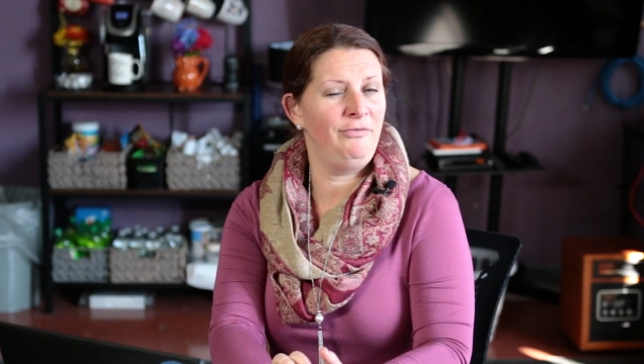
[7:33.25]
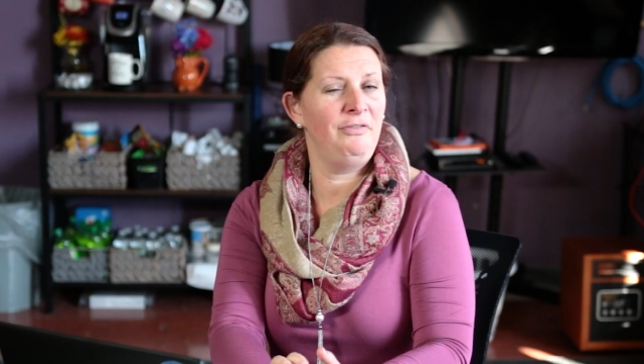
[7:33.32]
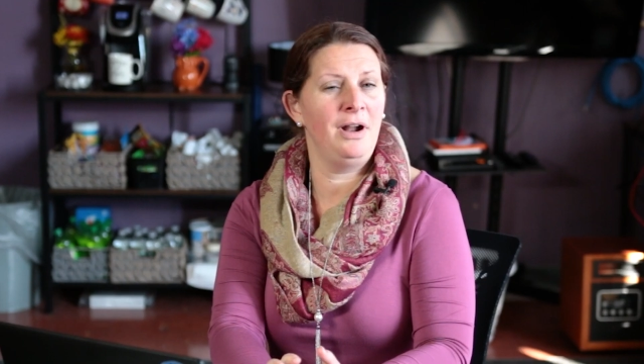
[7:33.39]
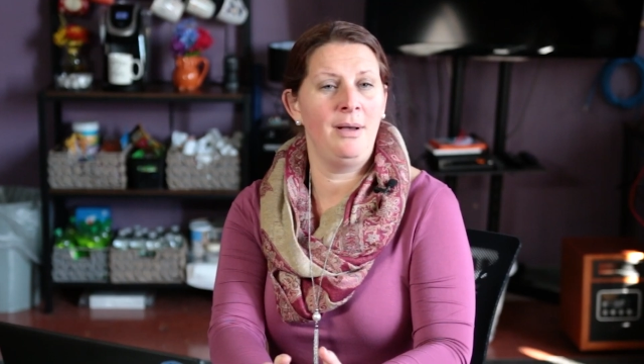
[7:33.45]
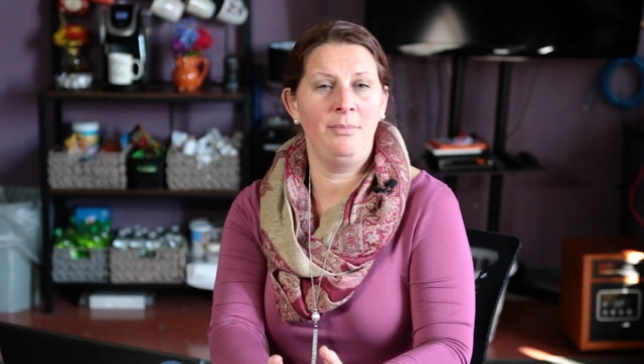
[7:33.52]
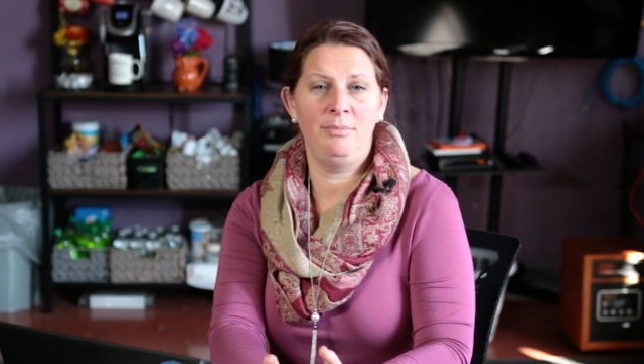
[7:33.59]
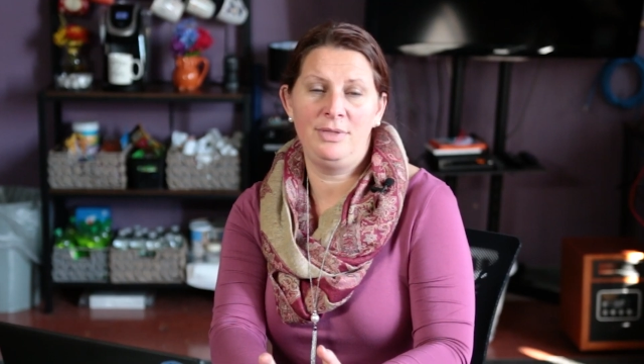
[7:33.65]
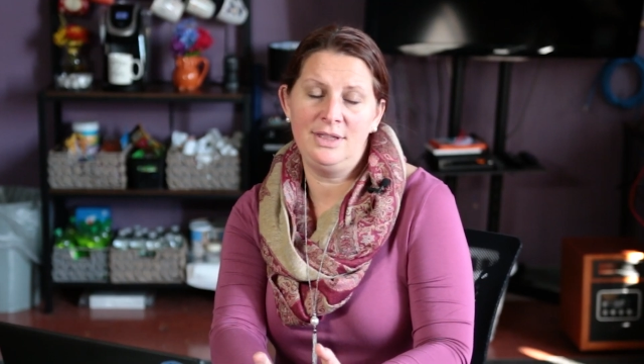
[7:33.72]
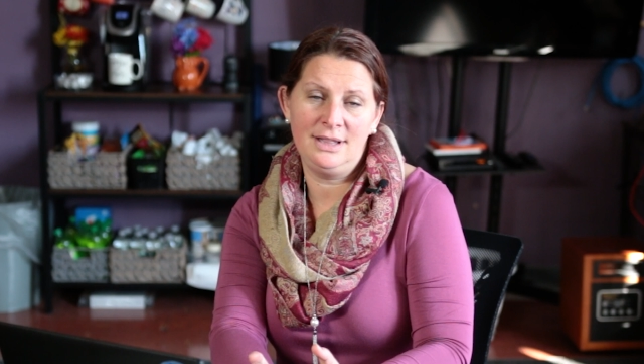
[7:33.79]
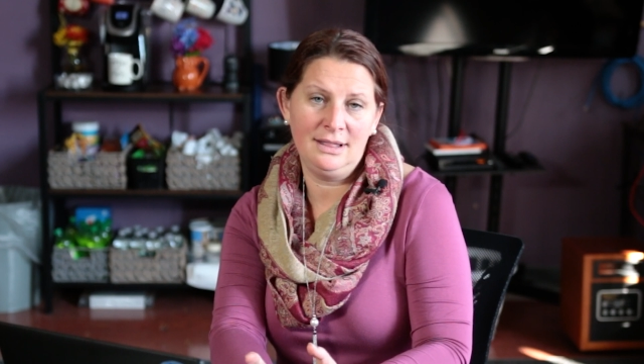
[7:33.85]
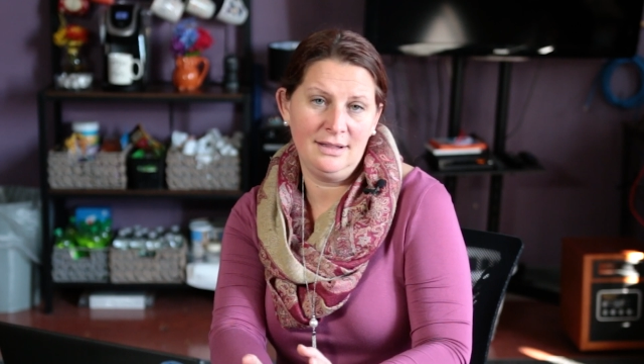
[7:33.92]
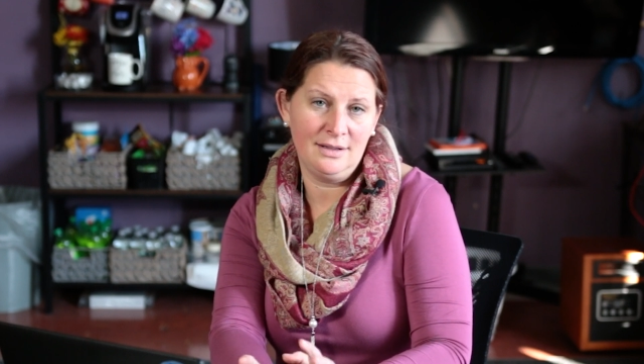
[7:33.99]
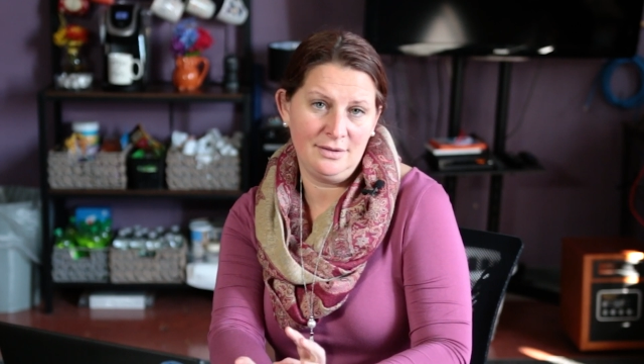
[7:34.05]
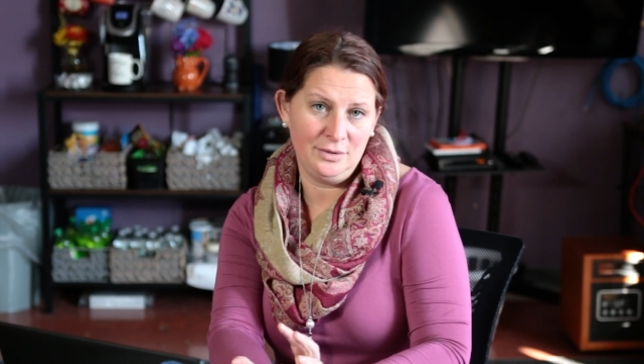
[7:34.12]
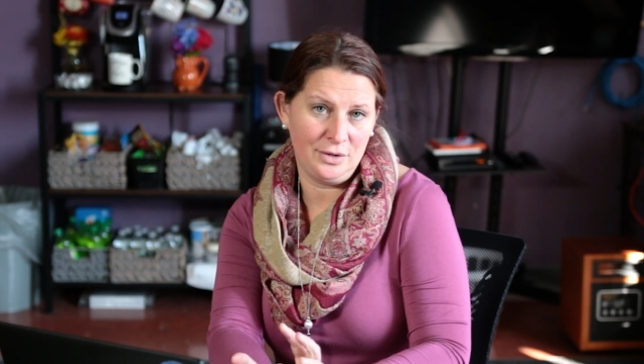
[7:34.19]
from the
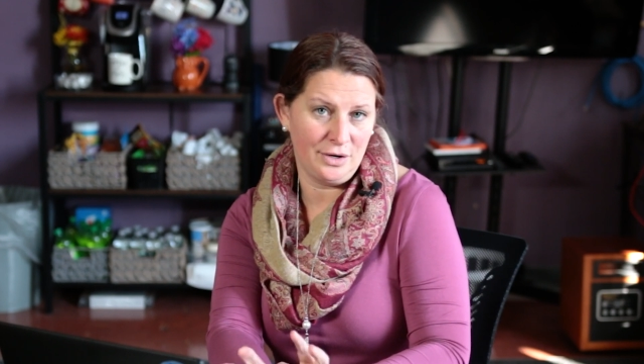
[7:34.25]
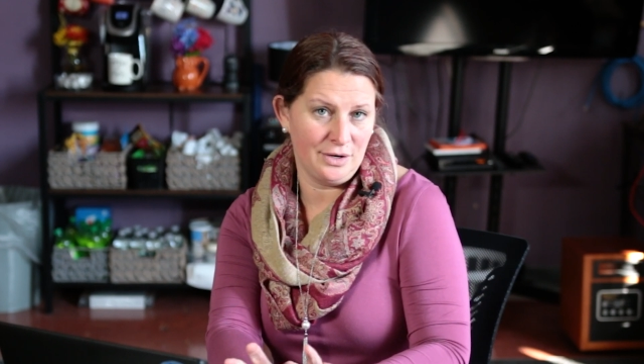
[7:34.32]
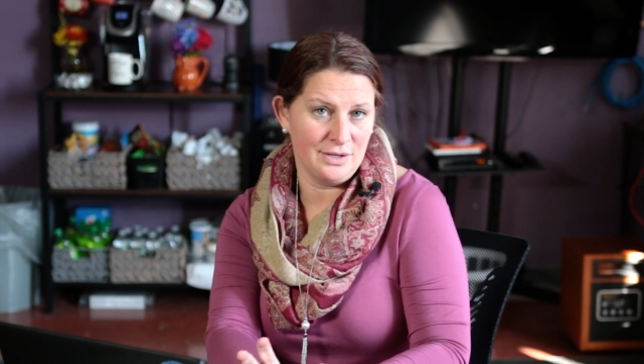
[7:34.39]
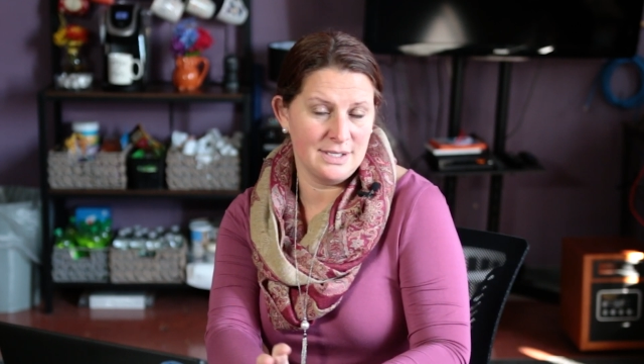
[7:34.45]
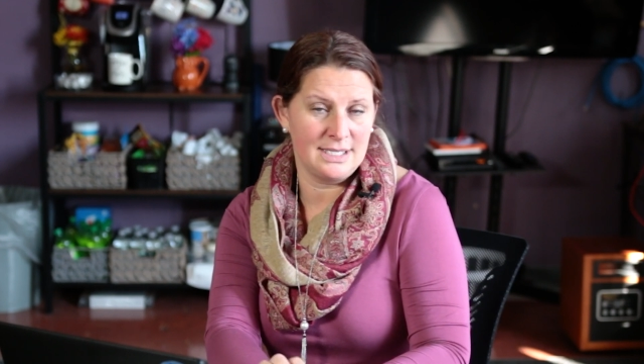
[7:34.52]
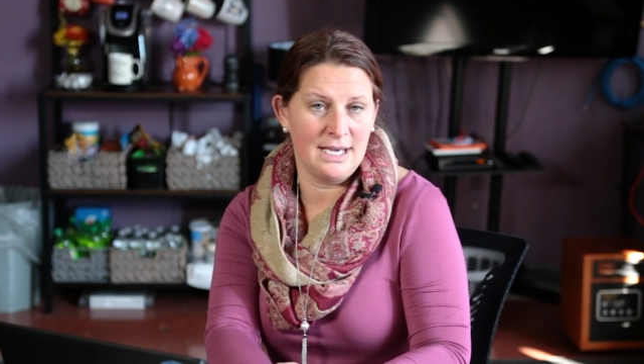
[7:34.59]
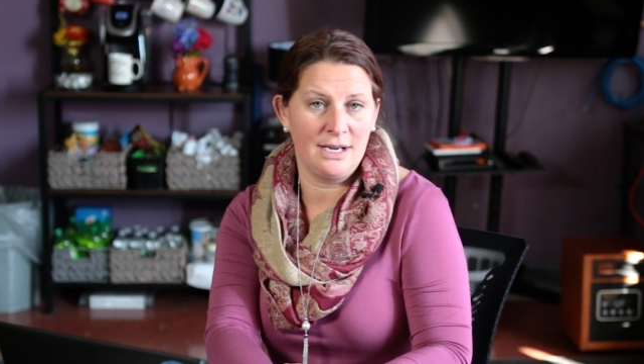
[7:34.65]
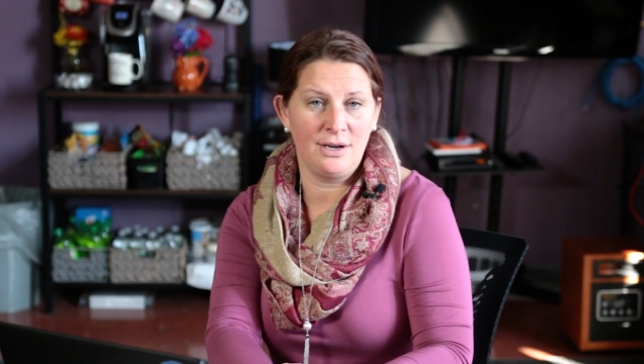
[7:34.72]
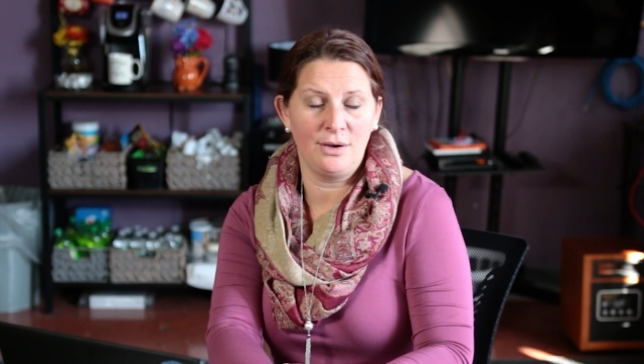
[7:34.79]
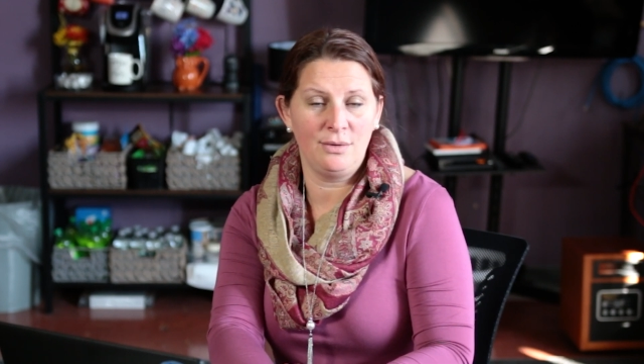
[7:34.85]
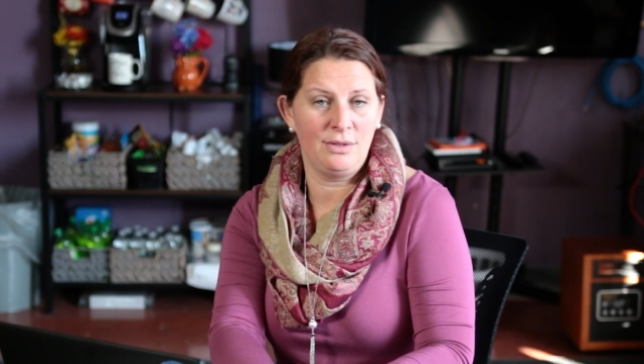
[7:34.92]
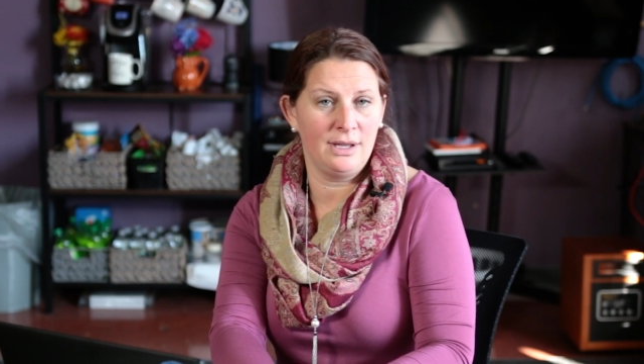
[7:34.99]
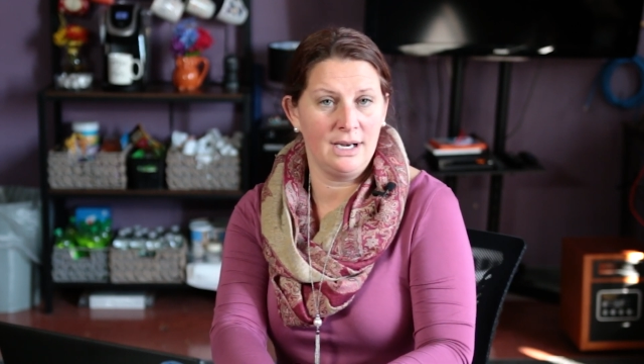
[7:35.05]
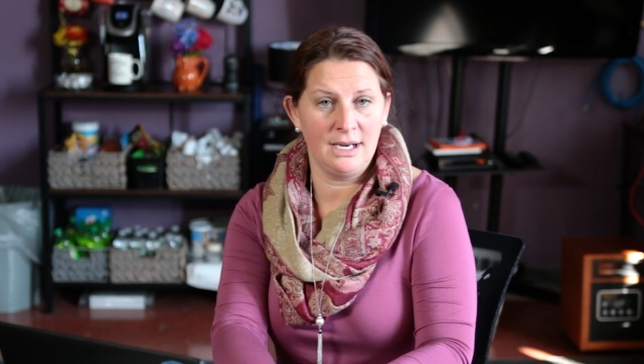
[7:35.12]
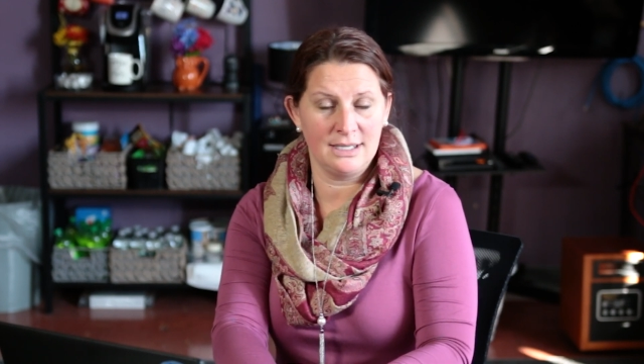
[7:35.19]
little girls I know
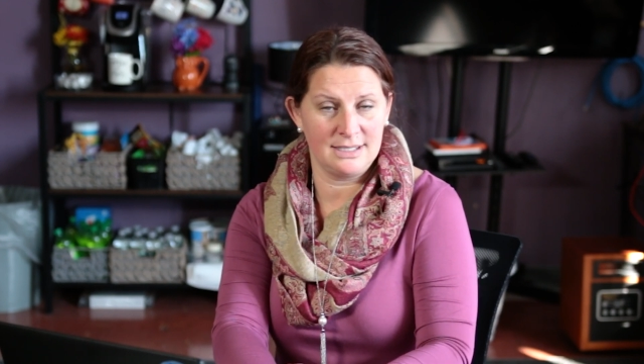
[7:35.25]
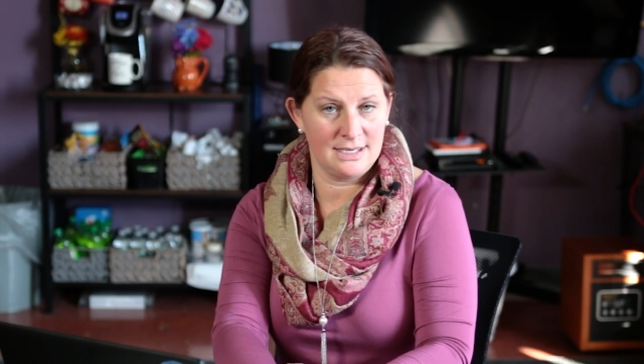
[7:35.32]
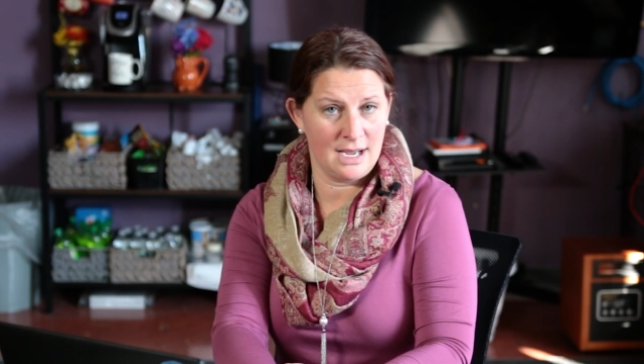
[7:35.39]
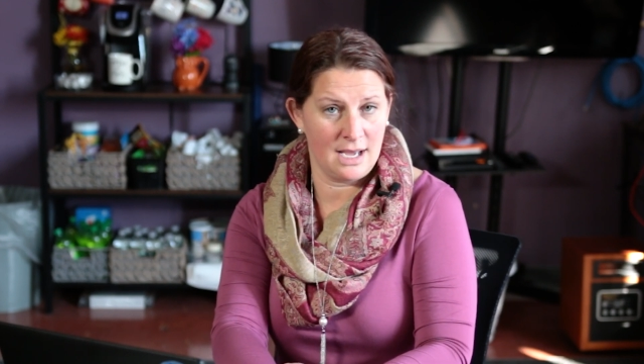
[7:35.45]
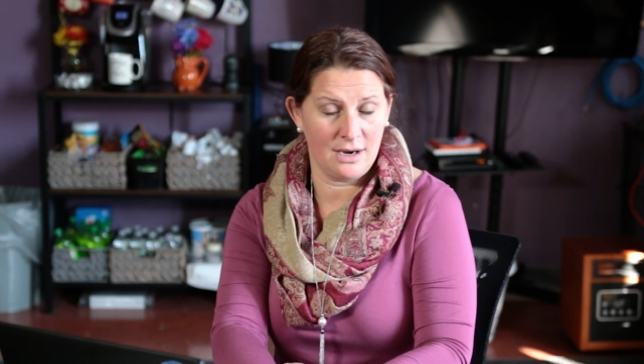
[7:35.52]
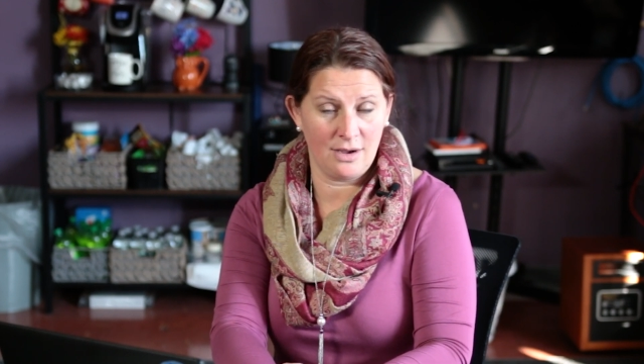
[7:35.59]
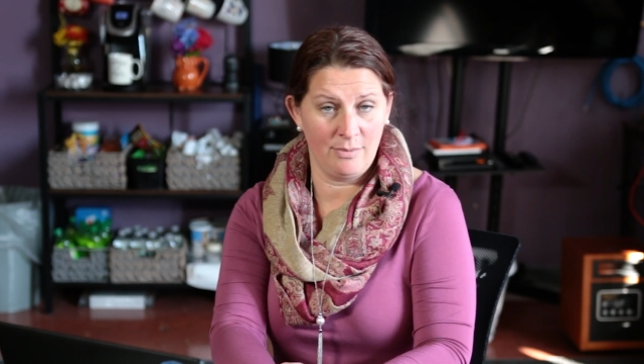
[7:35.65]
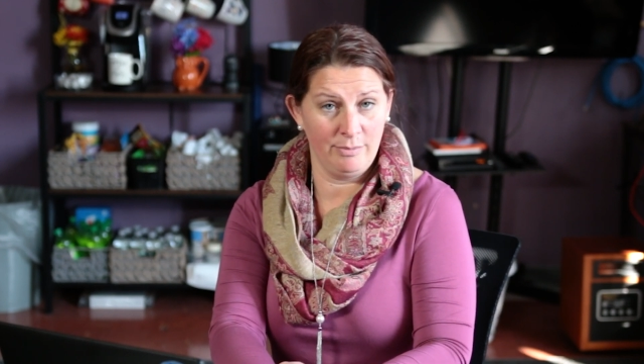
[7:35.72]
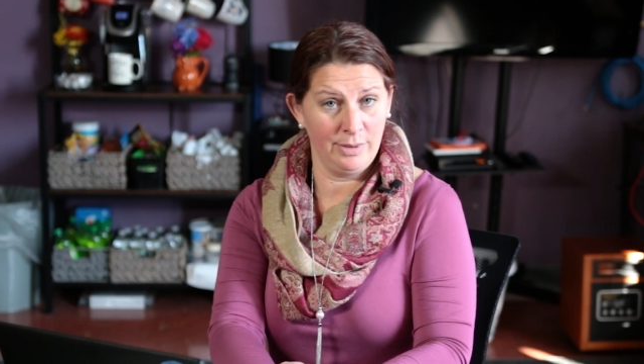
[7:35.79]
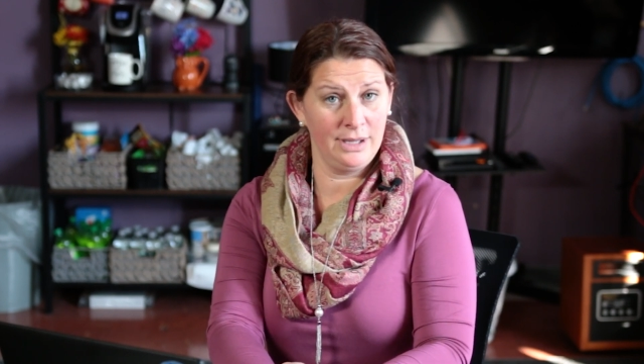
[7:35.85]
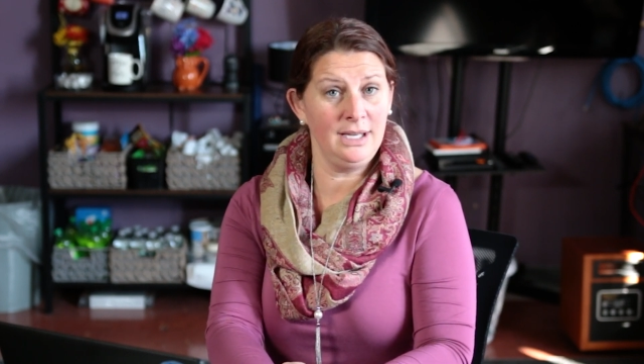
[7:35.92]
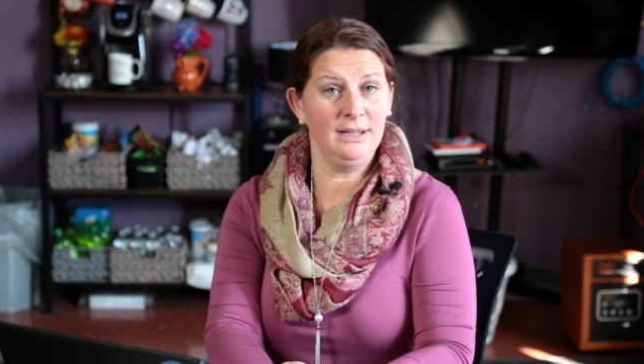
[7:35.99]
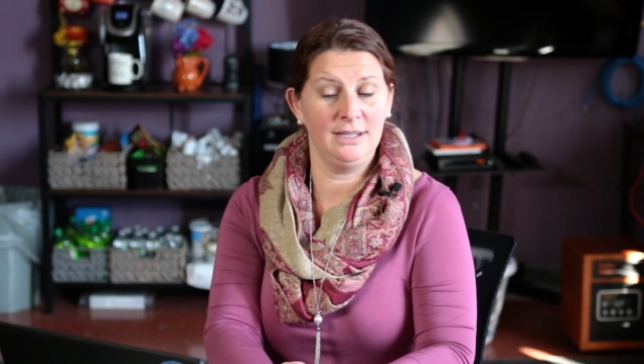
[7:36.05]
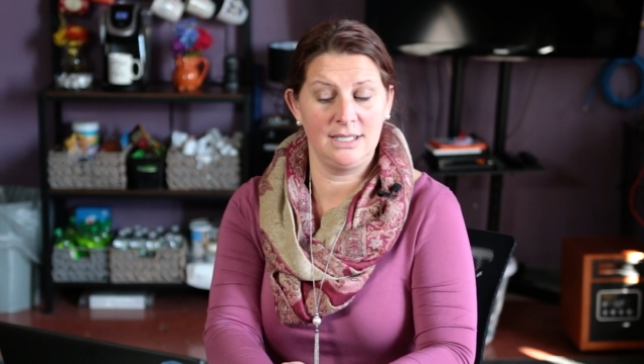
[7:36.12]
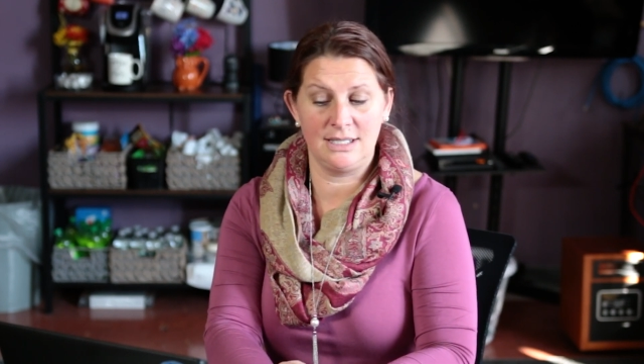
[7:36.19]
that it's not completely